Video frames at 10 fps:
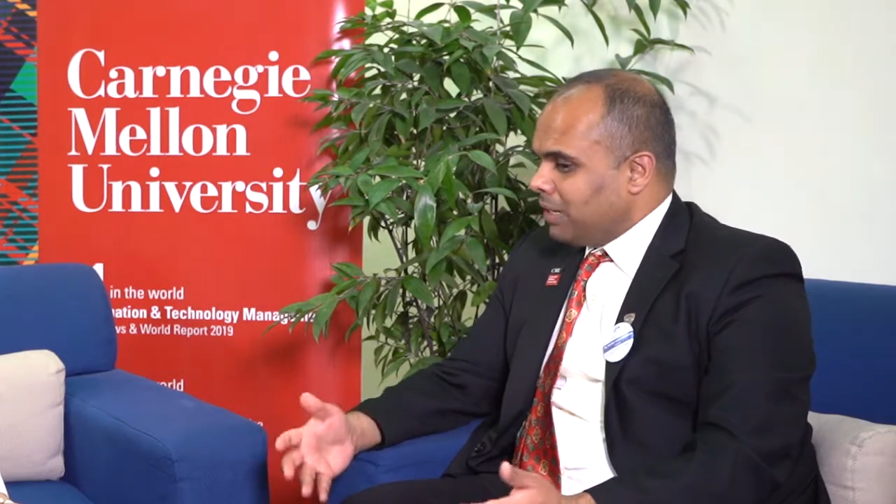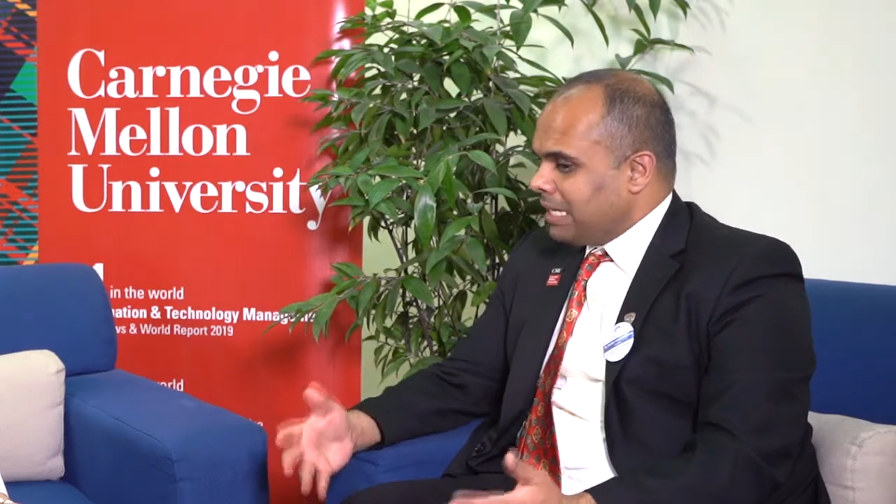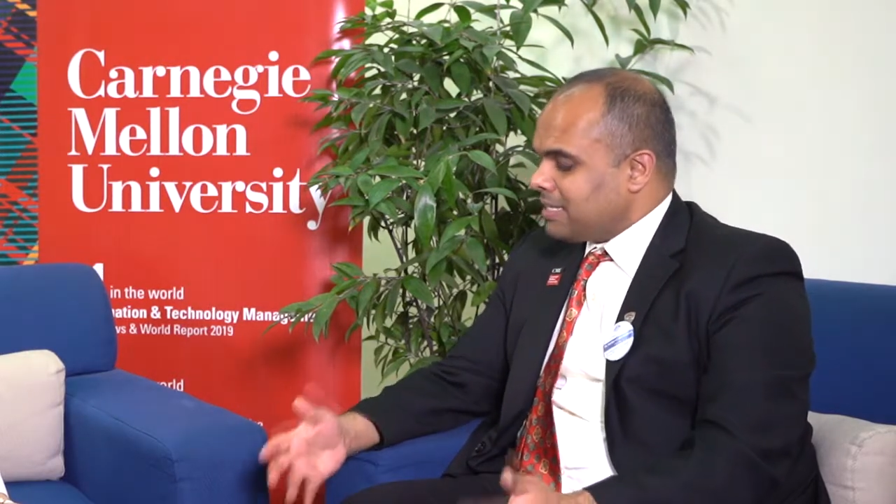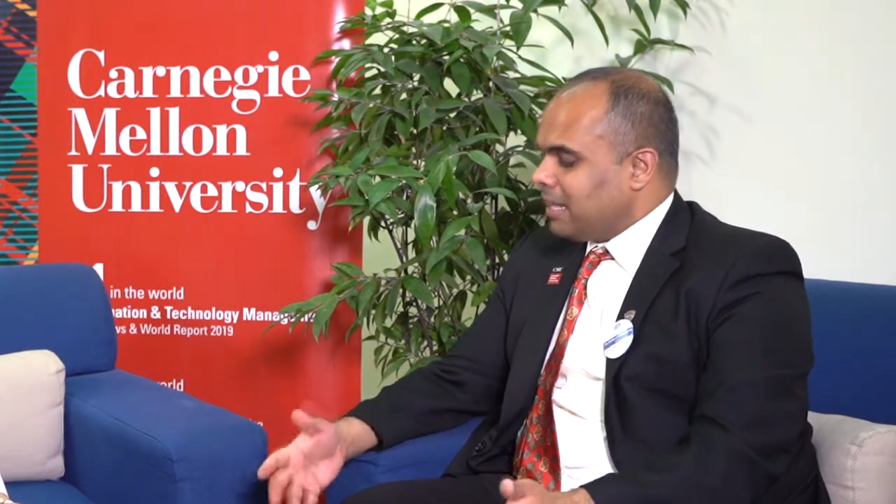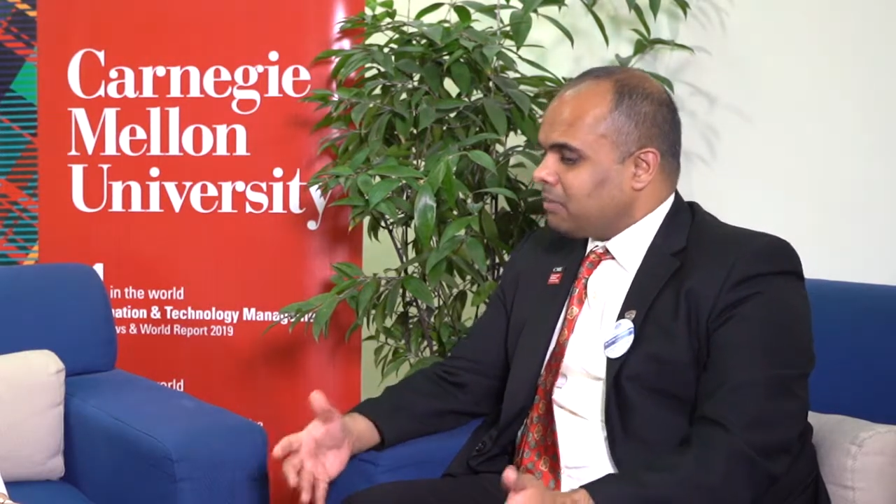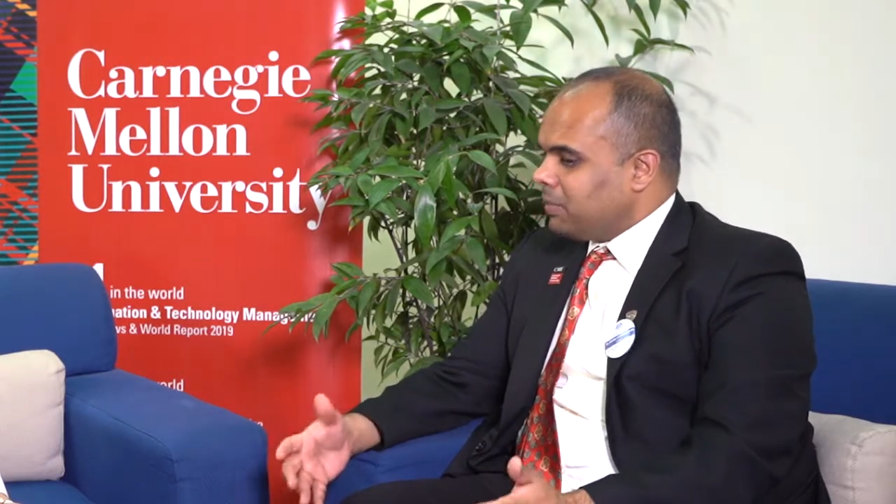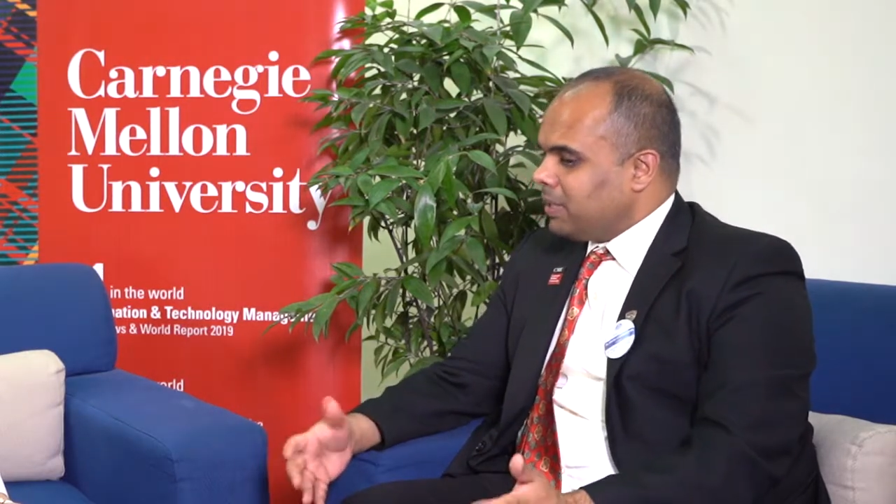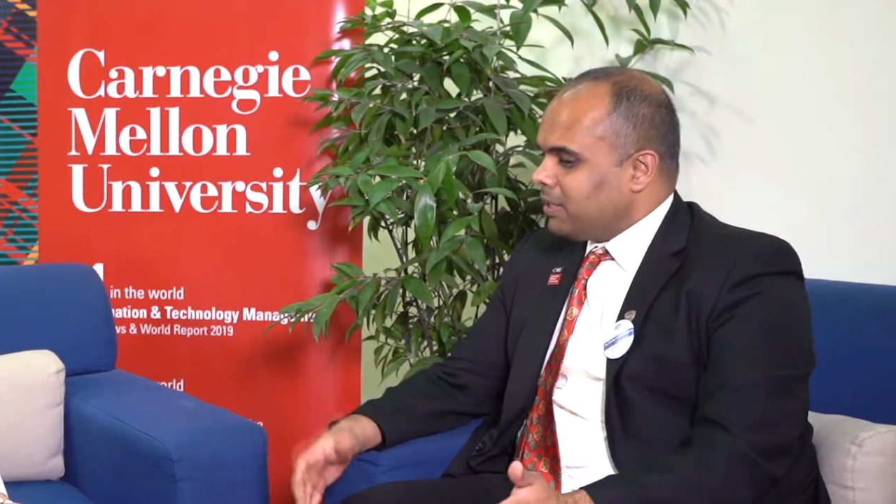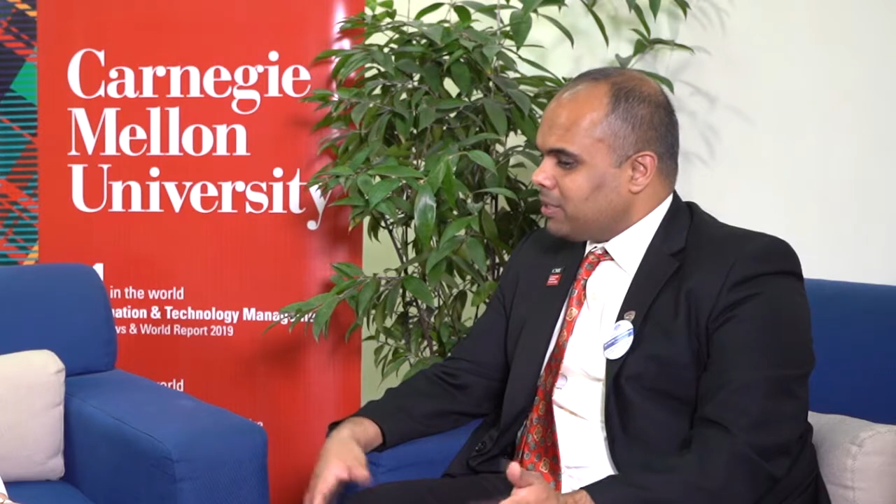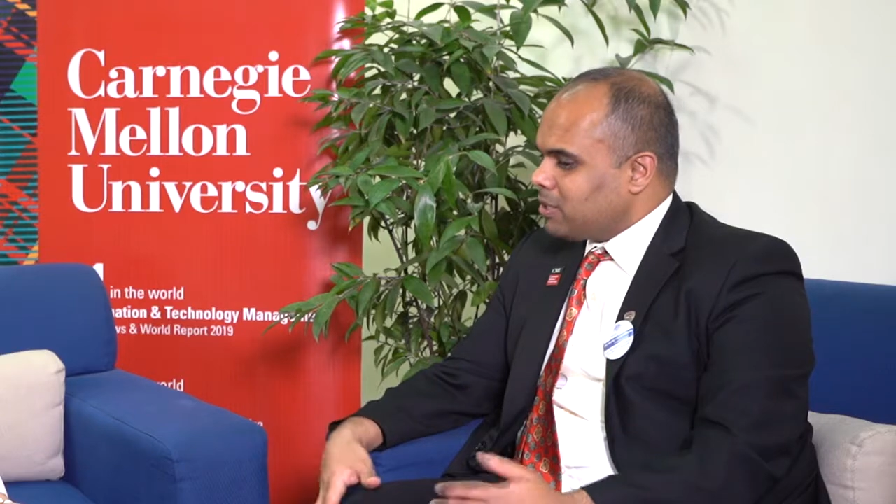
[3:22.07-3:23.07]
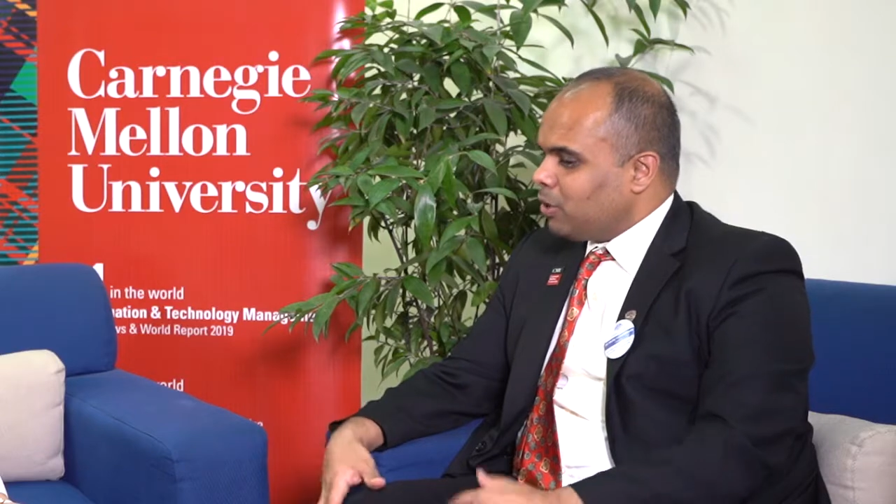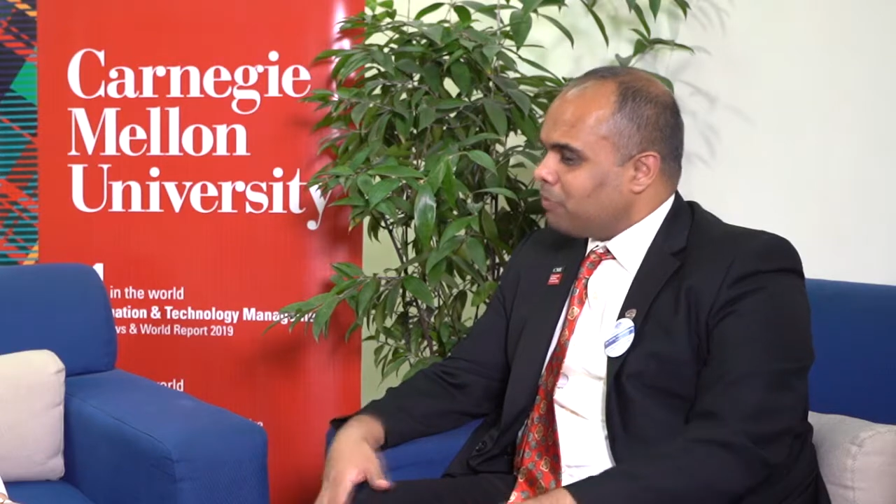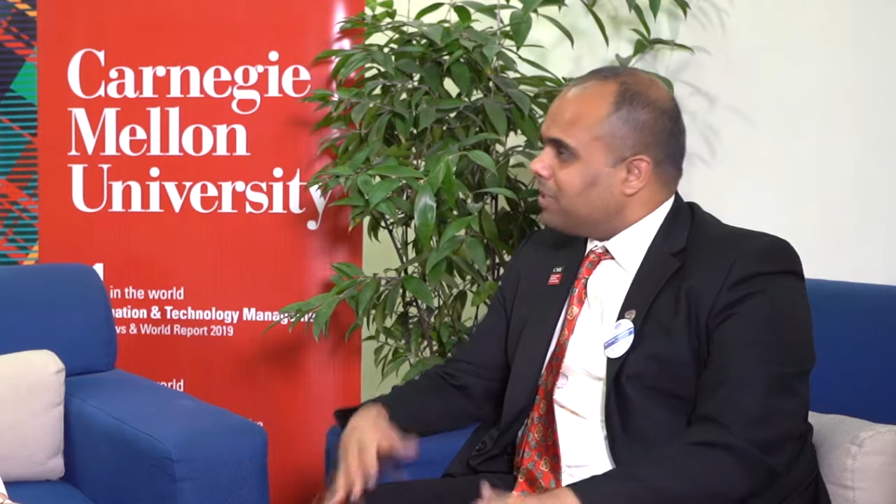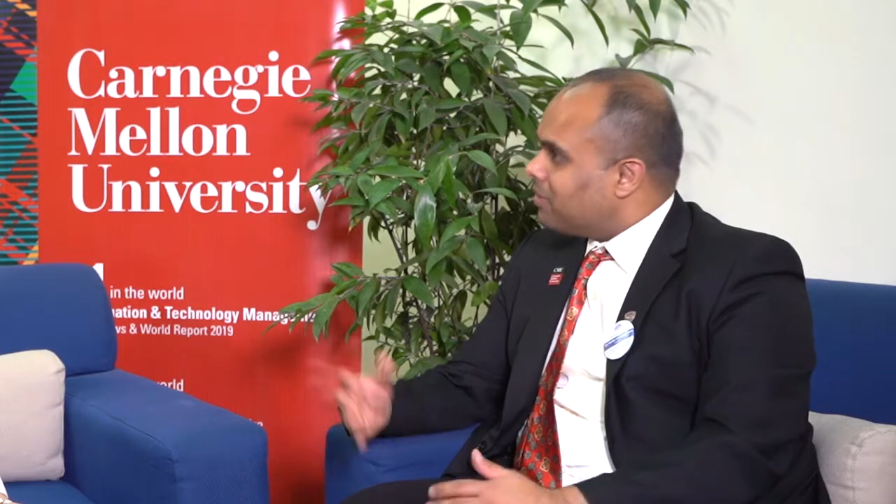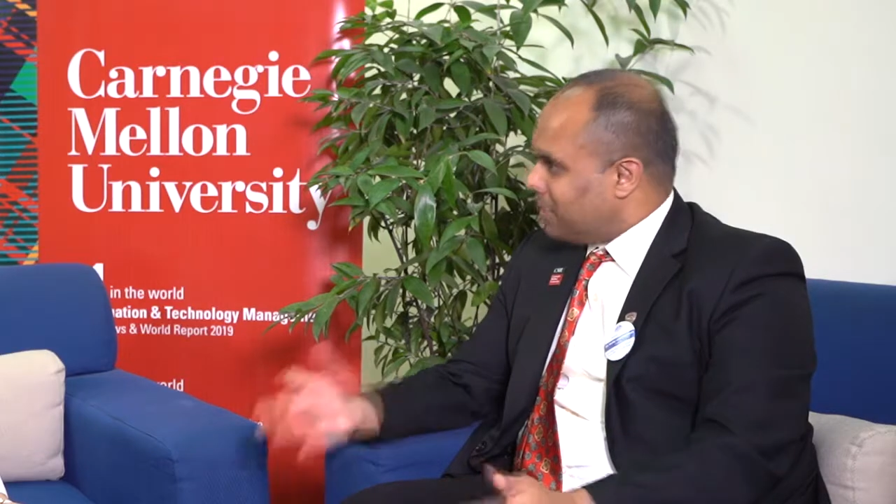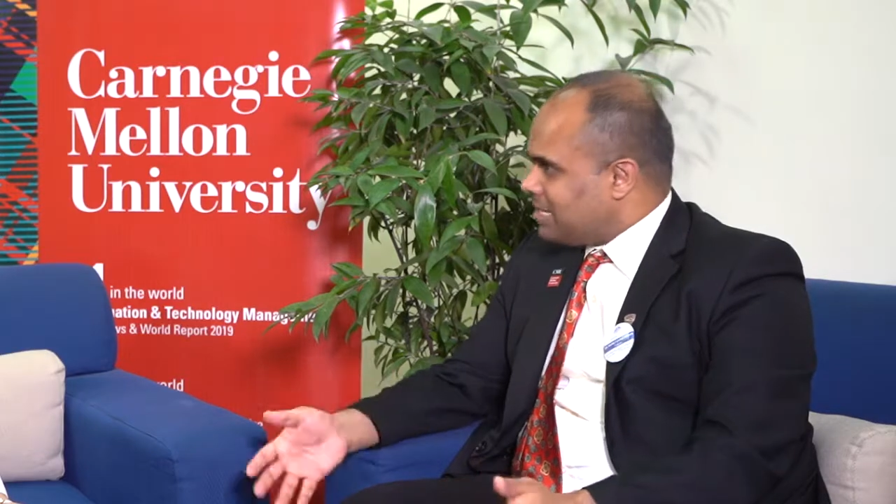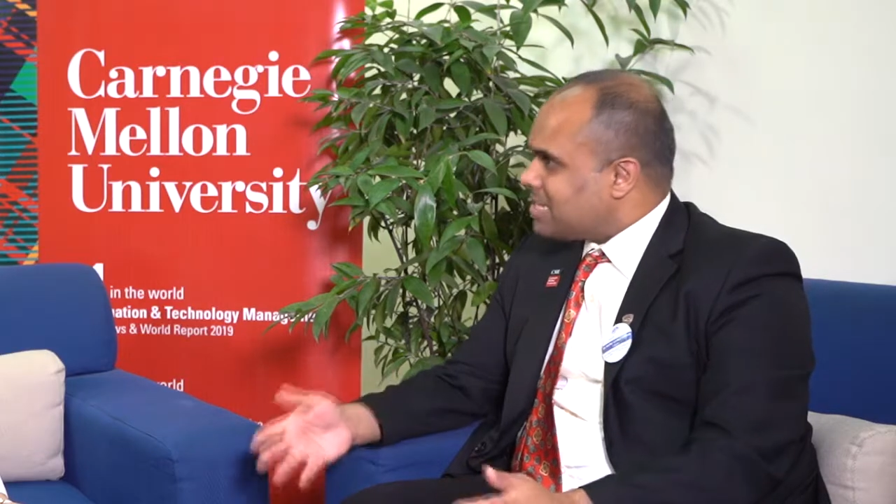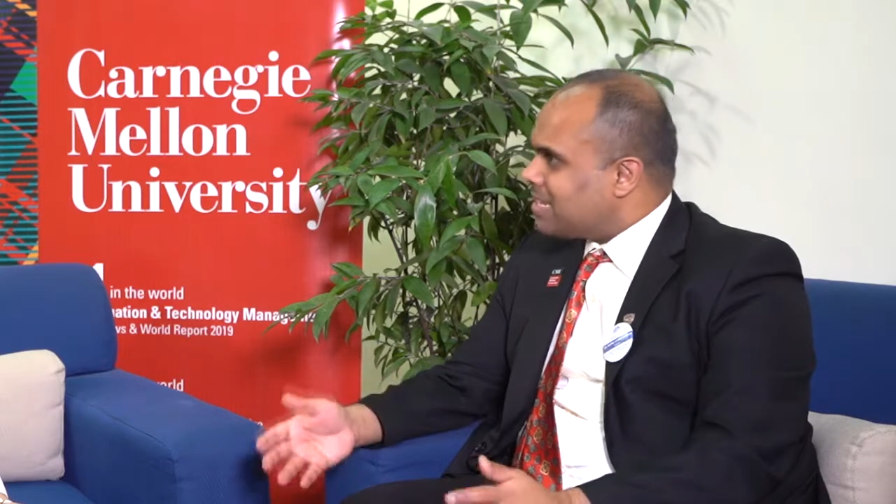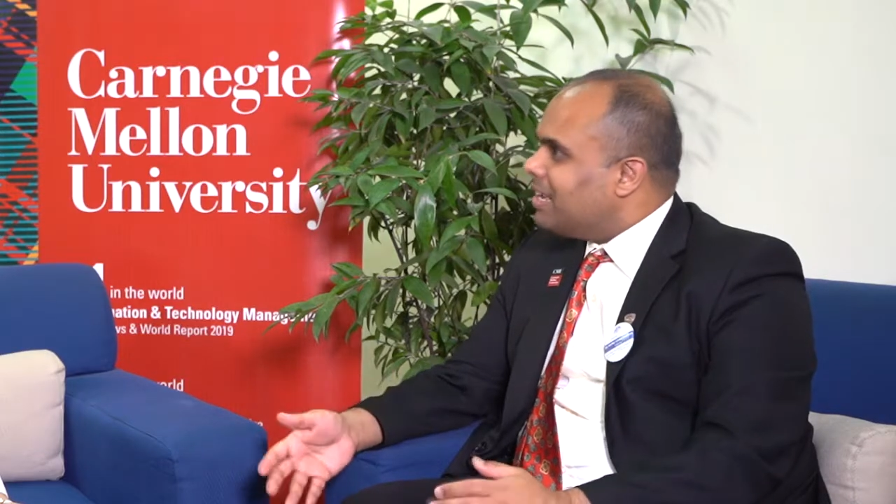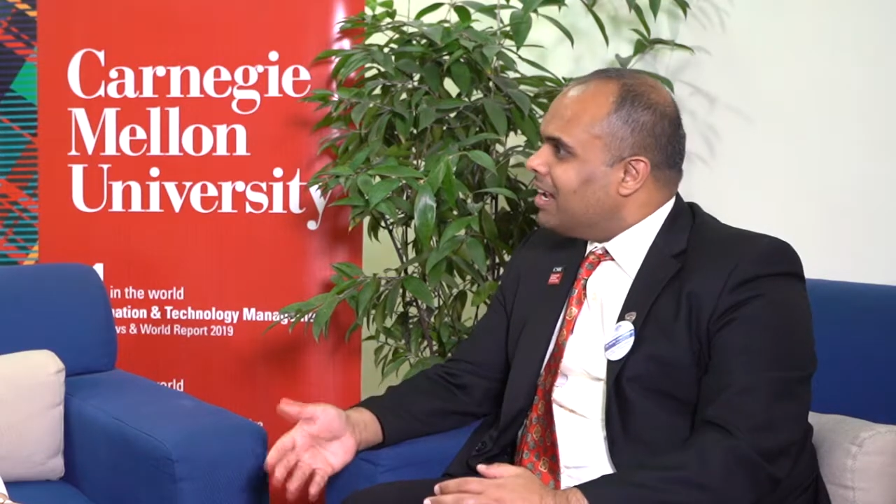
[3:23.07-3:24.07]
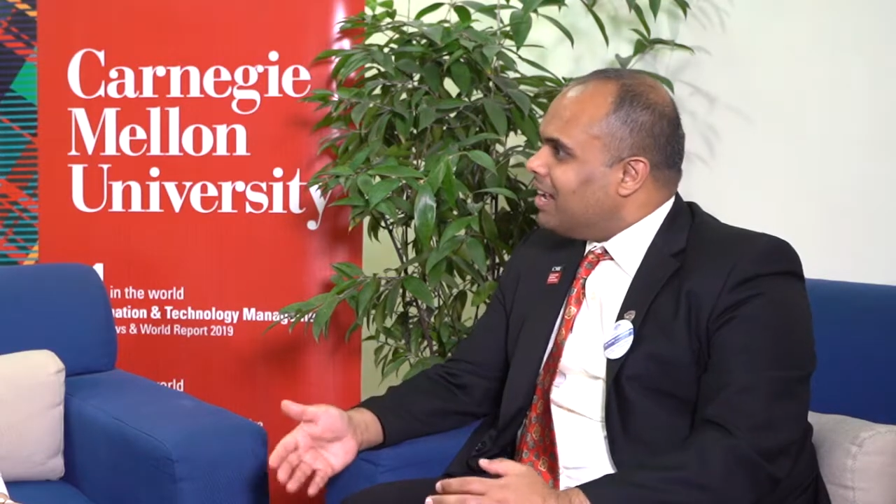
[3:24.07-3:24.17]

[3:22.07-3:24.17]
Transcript: excitement and there's a lot of interest